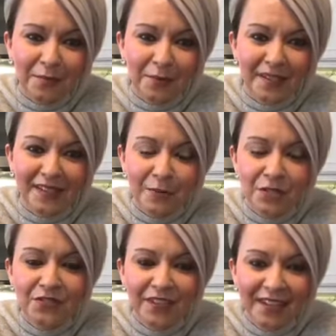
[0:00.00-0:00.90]
but it
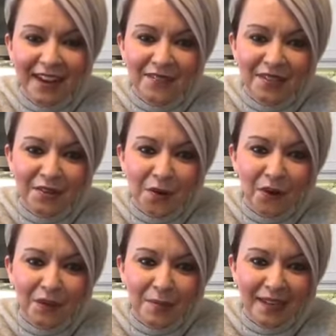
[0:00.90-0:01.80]
was fun having you
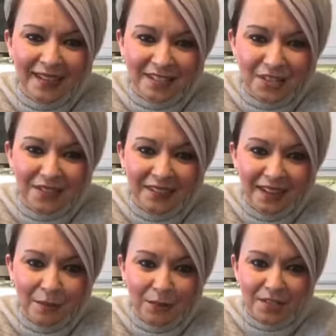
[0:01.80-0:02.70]
all in my kitchen.
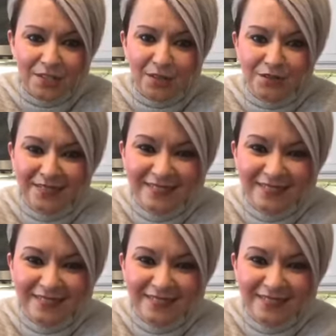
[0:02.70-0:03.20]
God bless you.